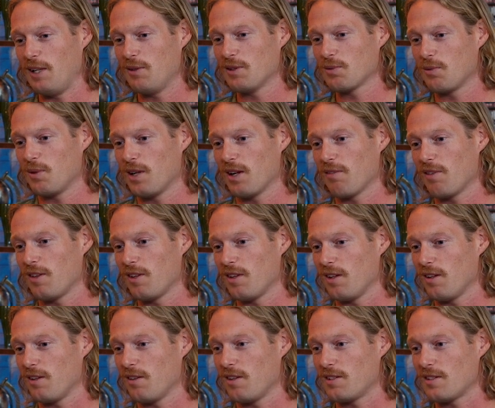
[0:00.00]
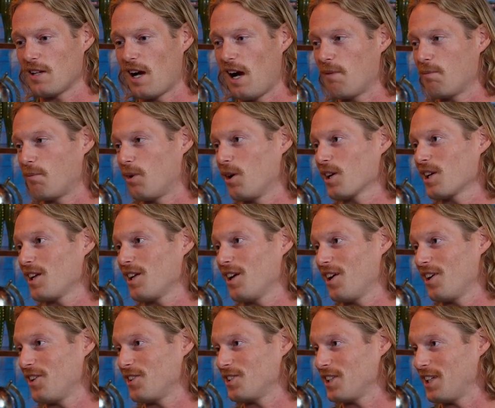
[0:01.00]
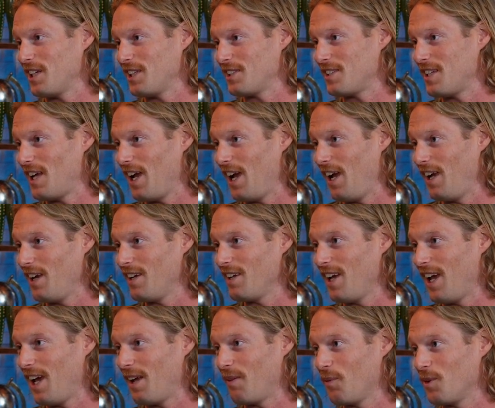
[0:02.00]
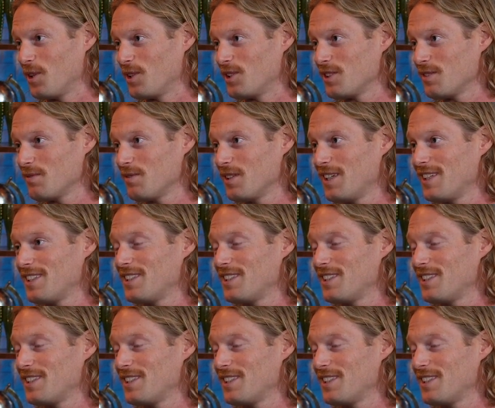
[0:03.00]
he was one of the top market hunters in his day and was